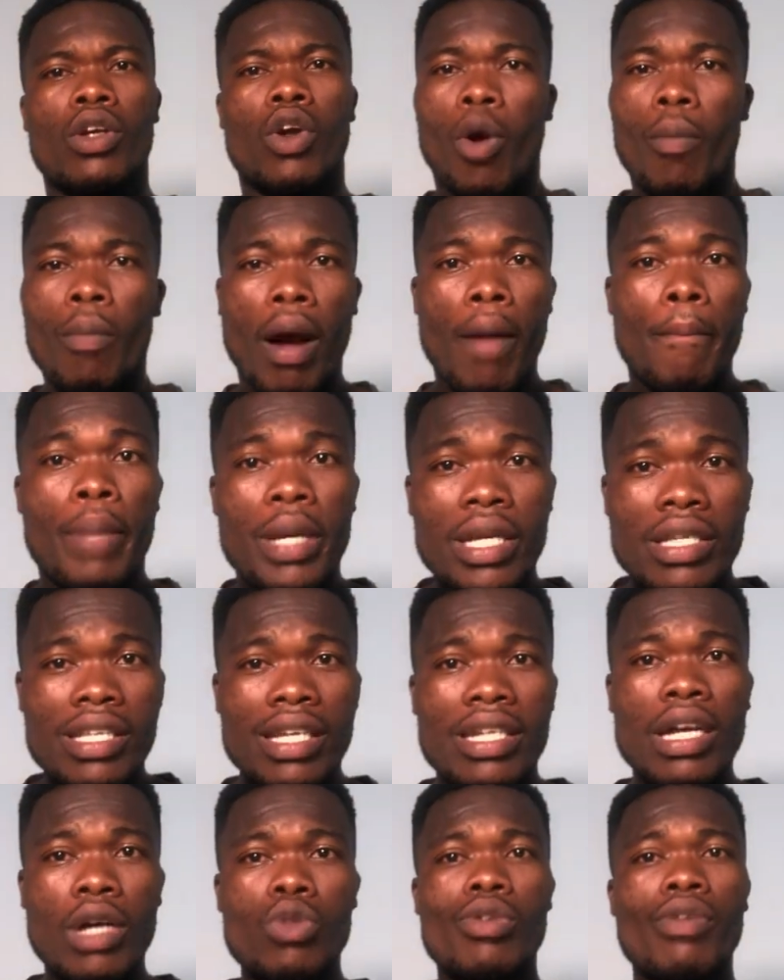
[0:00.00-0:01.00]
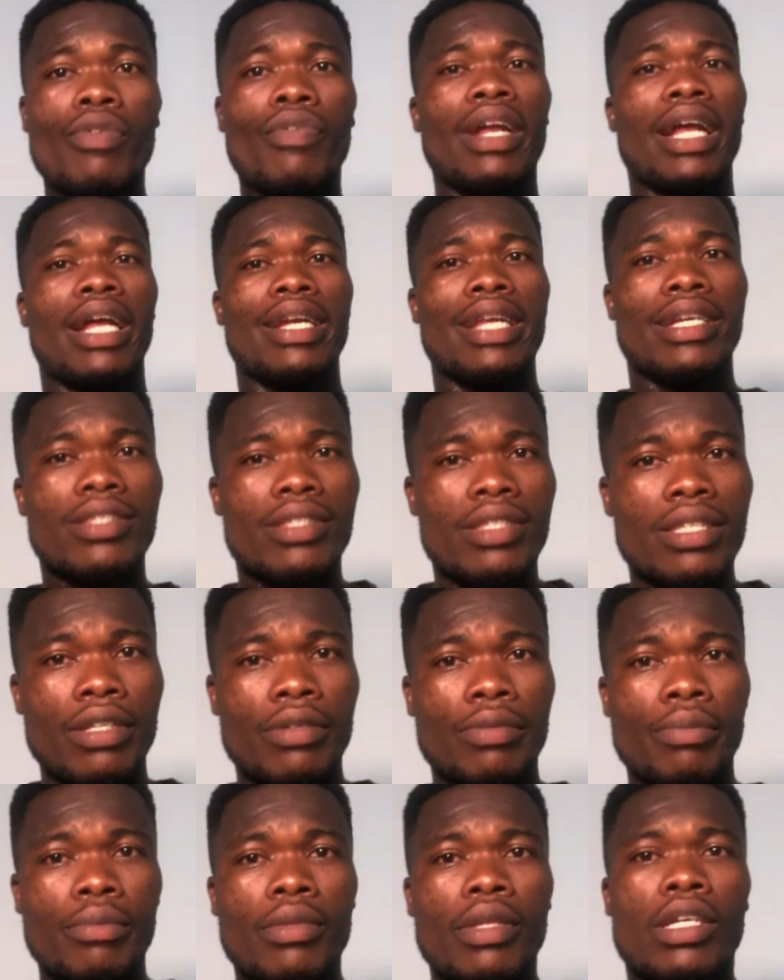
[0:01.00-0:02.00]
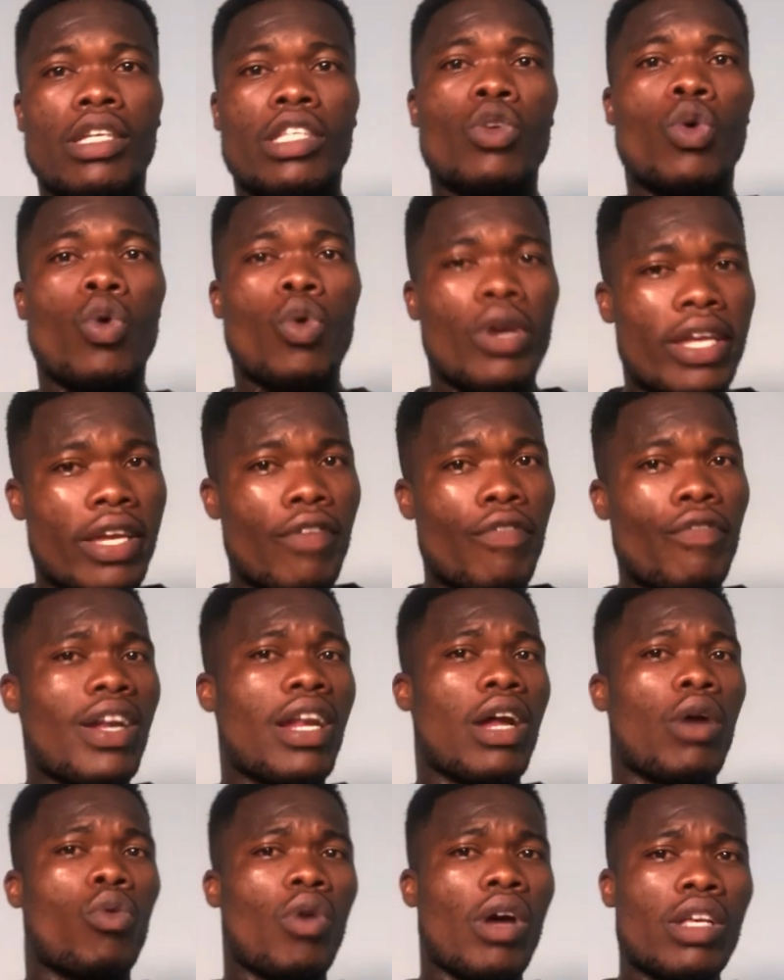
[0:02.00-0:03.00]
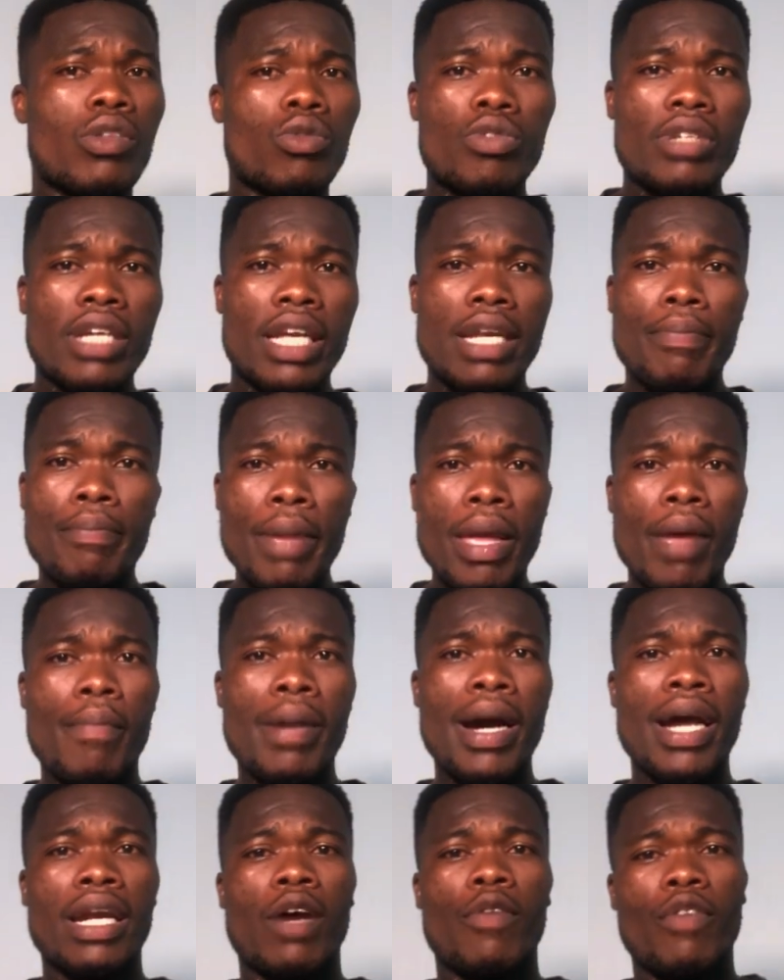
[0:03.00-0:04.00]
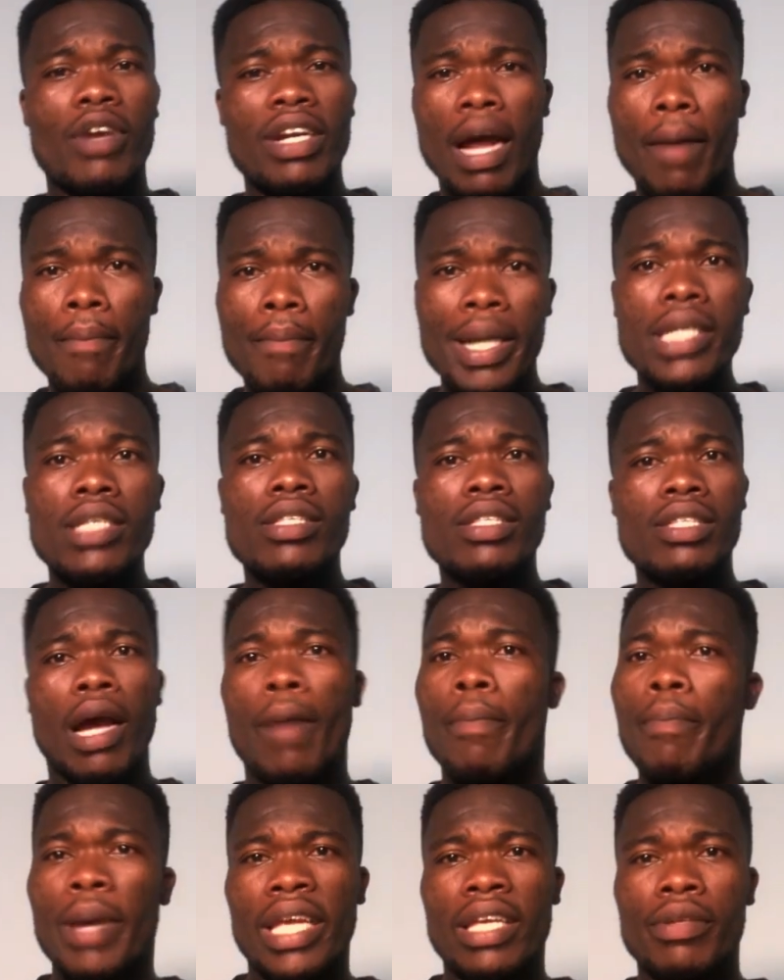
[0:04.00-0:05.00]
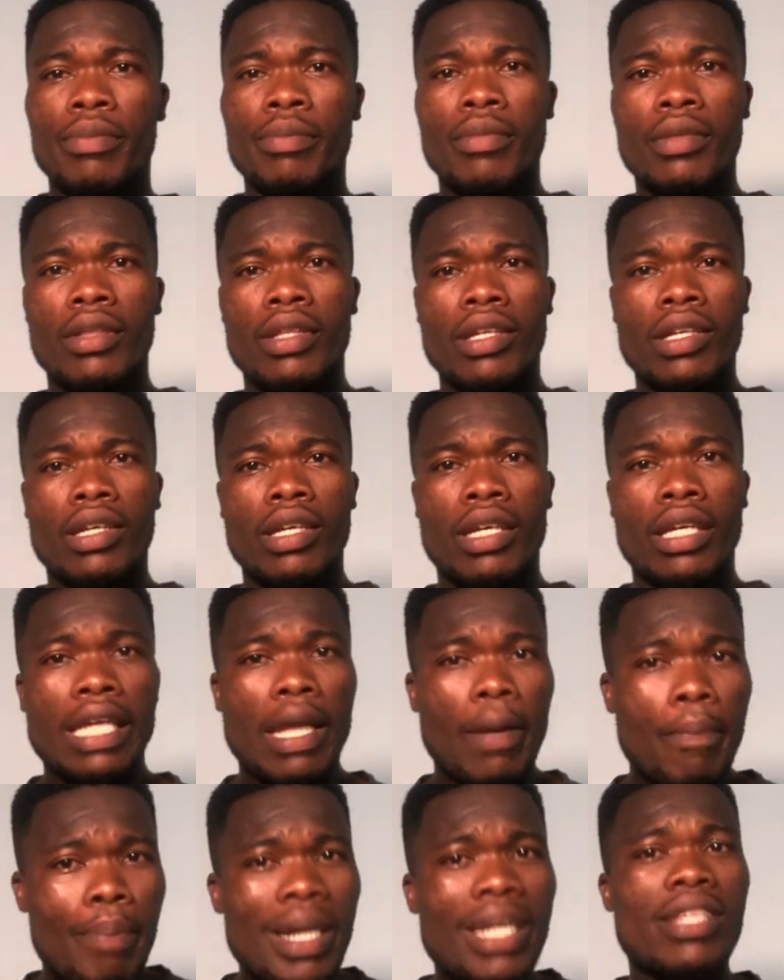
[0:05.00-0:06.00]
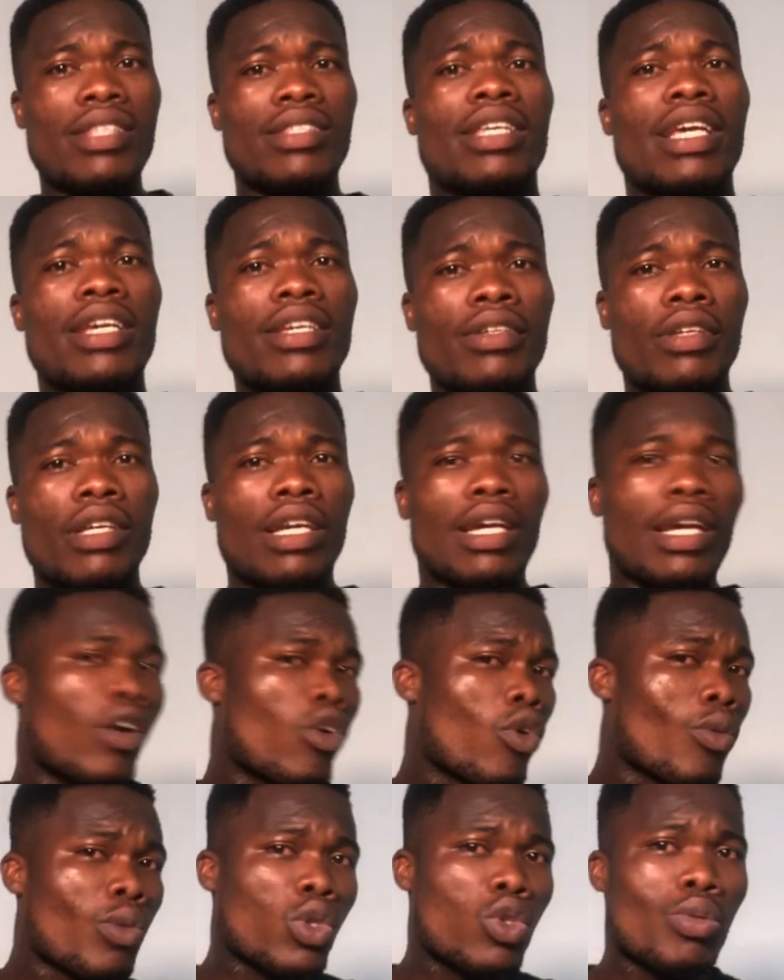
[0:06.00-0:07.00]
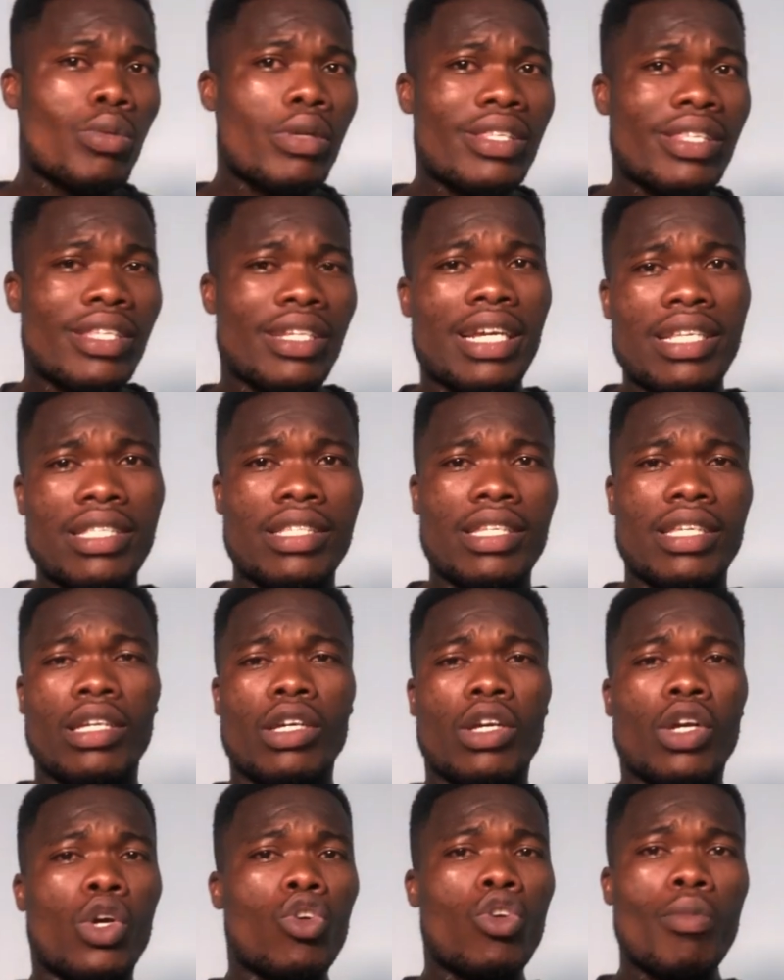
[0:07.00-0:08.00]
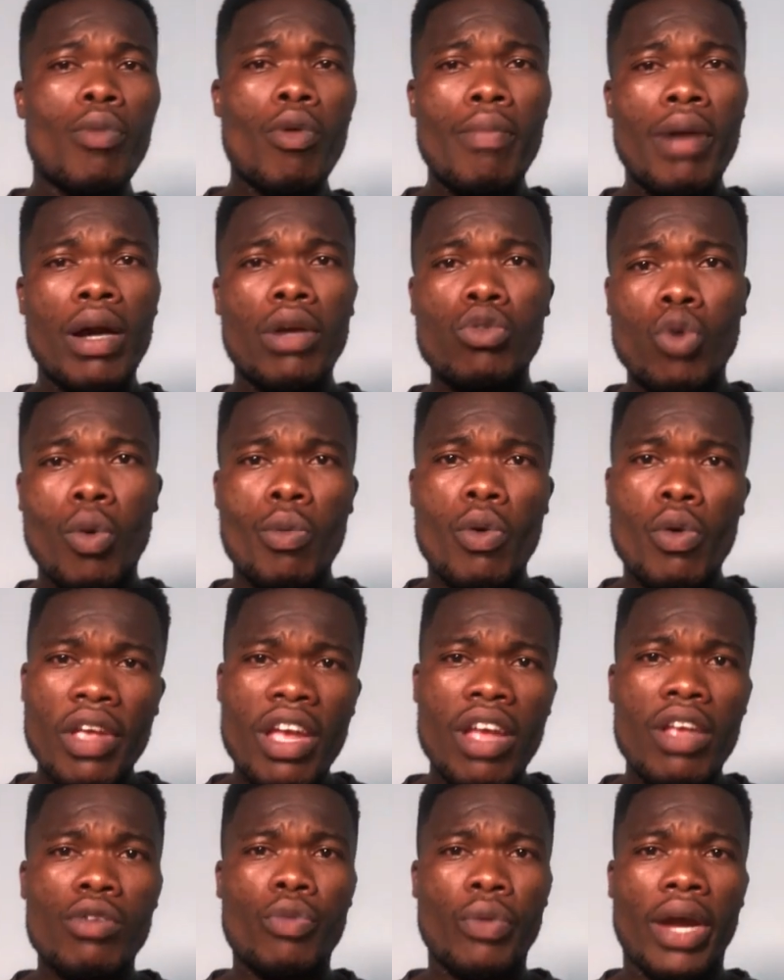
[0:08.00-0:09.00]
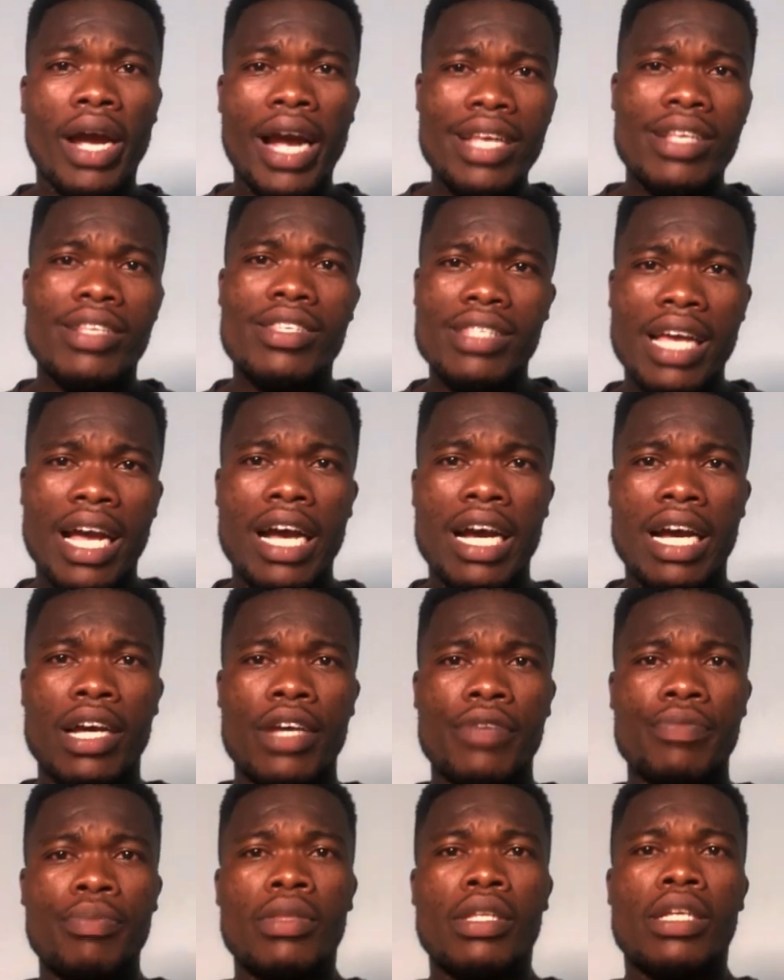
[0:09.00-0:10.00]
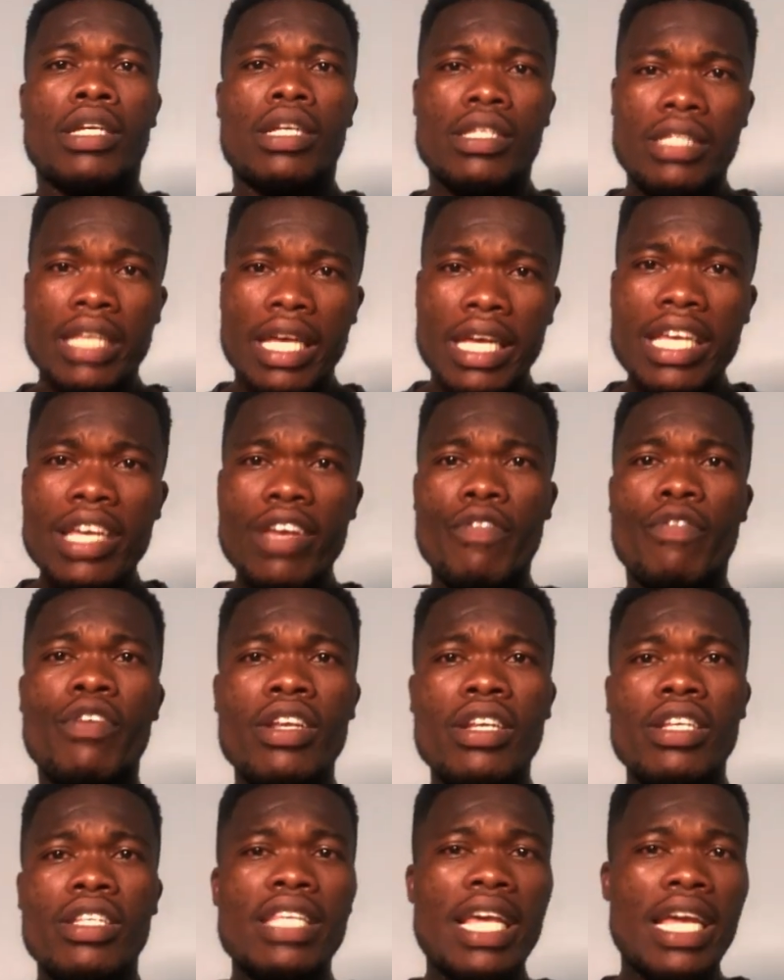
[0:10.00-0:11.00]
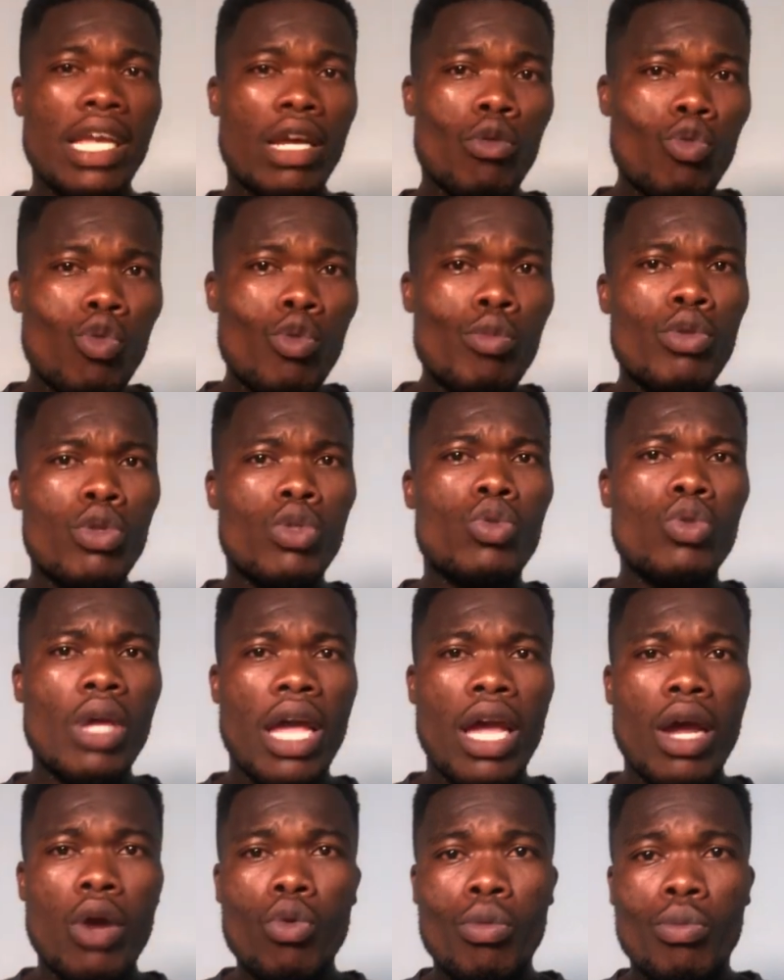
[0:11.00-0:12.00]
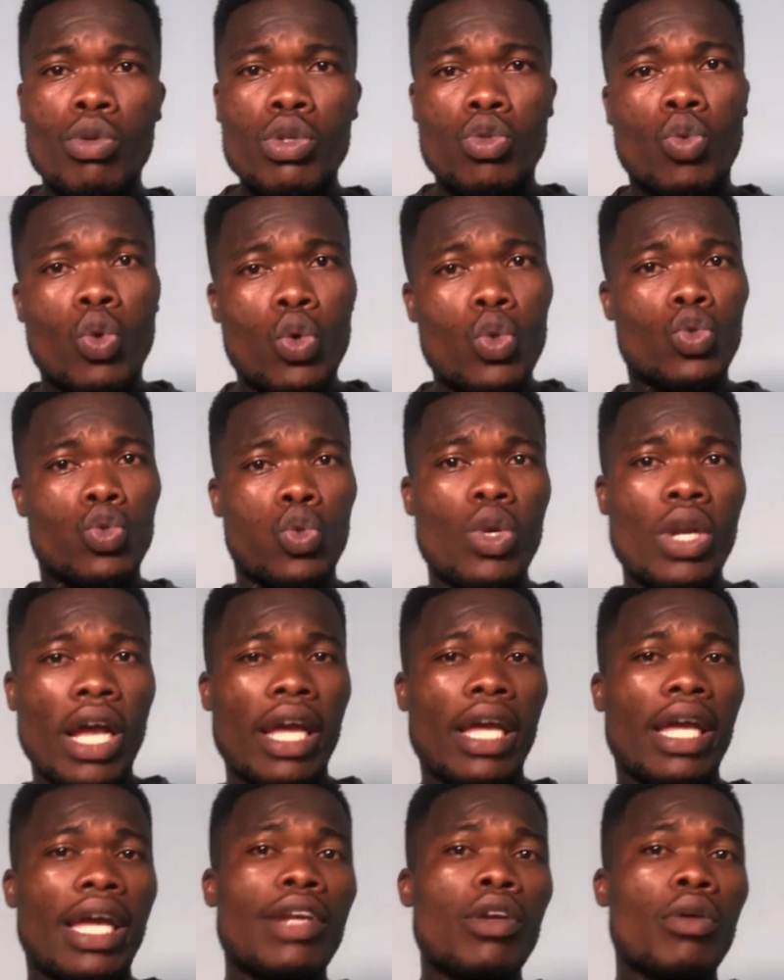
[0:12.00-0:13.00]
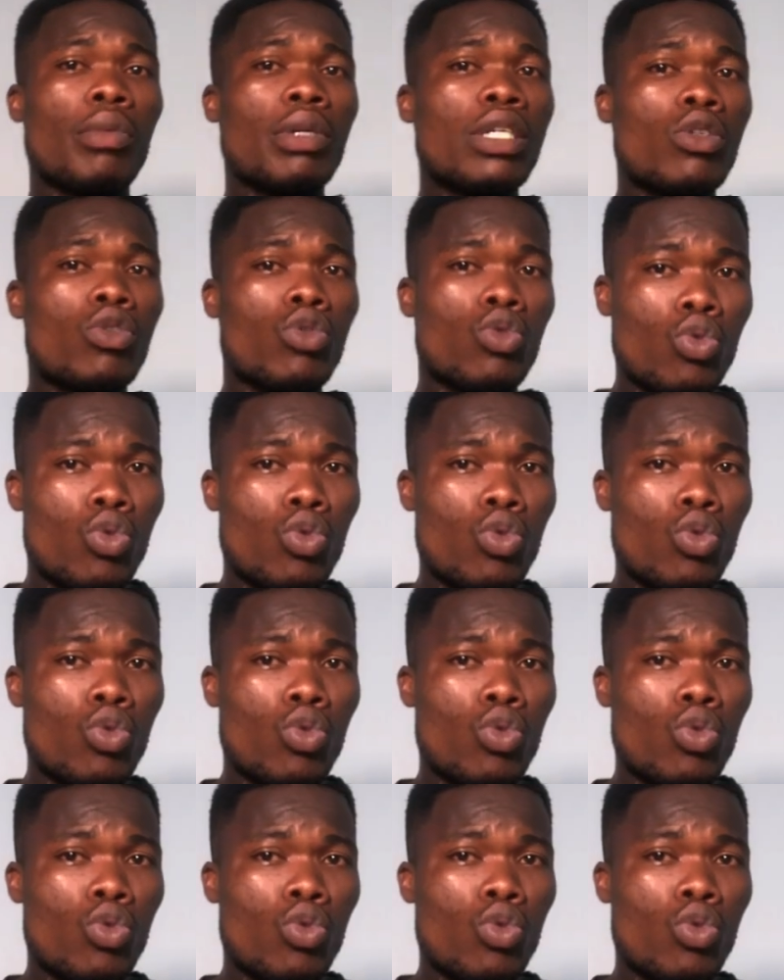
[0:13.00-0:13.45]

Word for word: o ma big shout out to Fada Dickson. So okay Fada Kwaso ya ni main man na Fada man is capen na ba ni sen no mutu tenase no mo ma mo ye nhwehan sa se even say remote remote controller na mo di